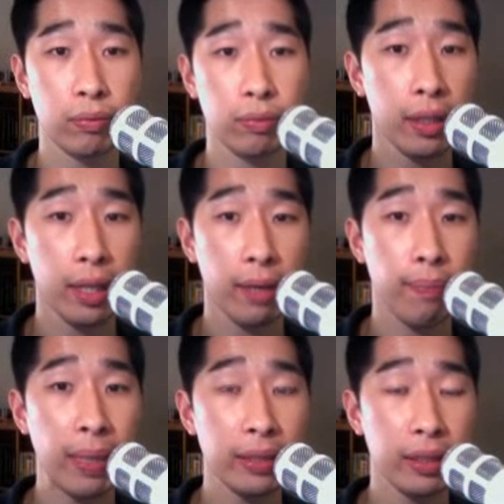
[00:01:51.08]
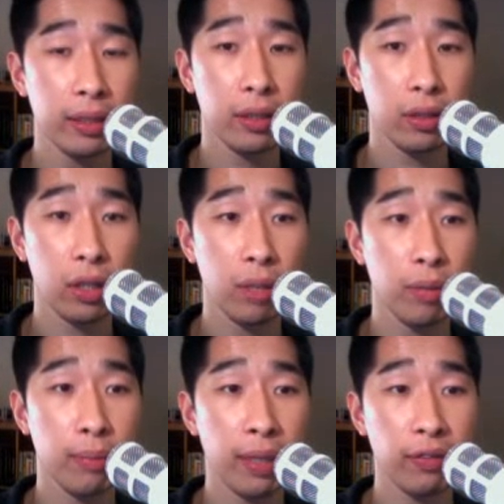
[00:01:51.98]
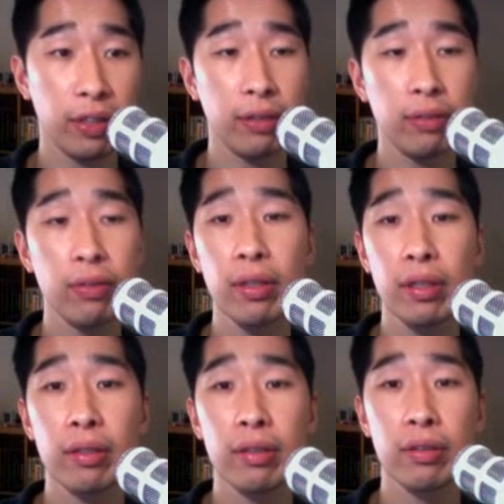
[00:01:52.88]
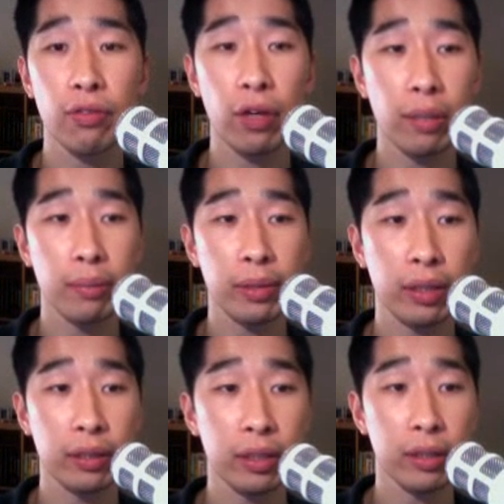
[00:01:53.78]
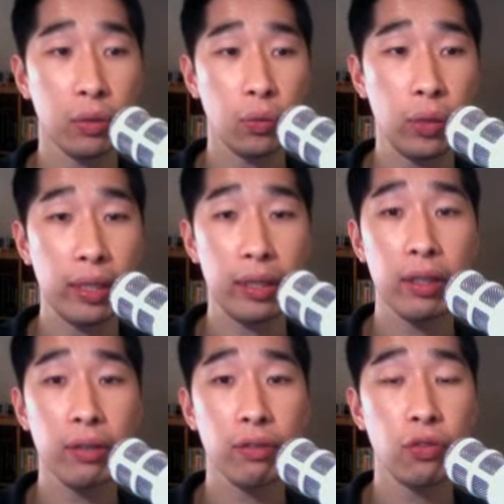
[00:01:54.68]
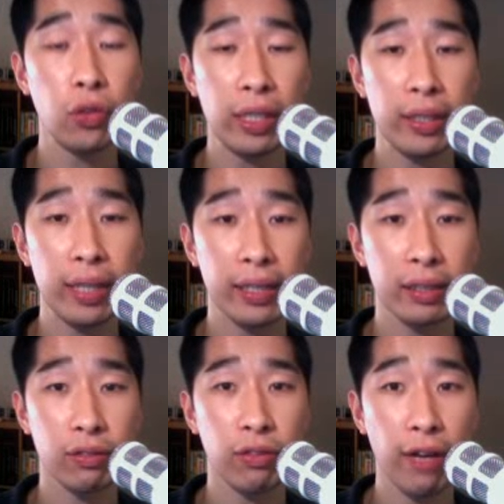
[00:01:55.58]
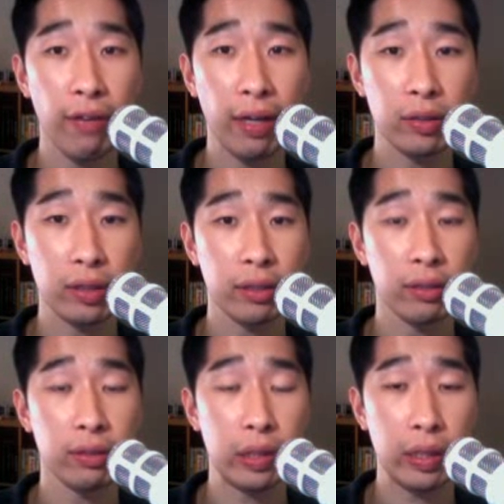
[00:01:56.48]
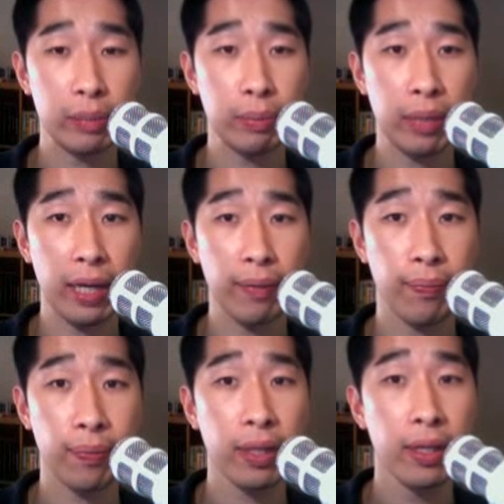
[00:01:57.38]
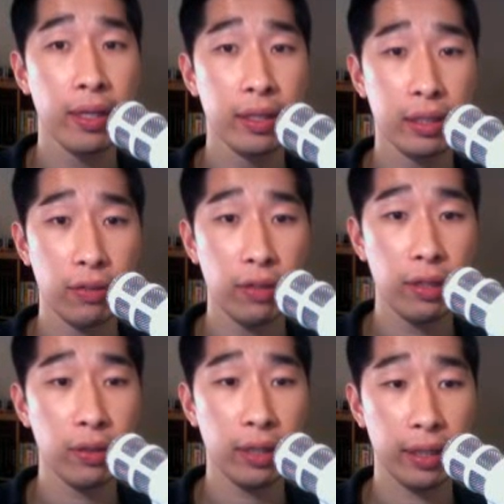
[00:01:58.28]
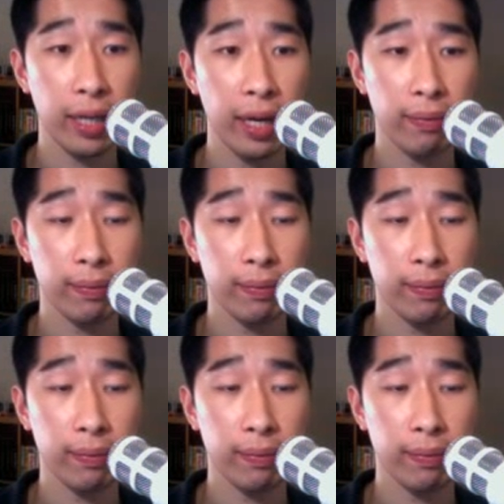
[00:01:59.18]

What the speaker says: Okay, based on the global monthly volume searches, we got 40,500 to display. So if you look at that,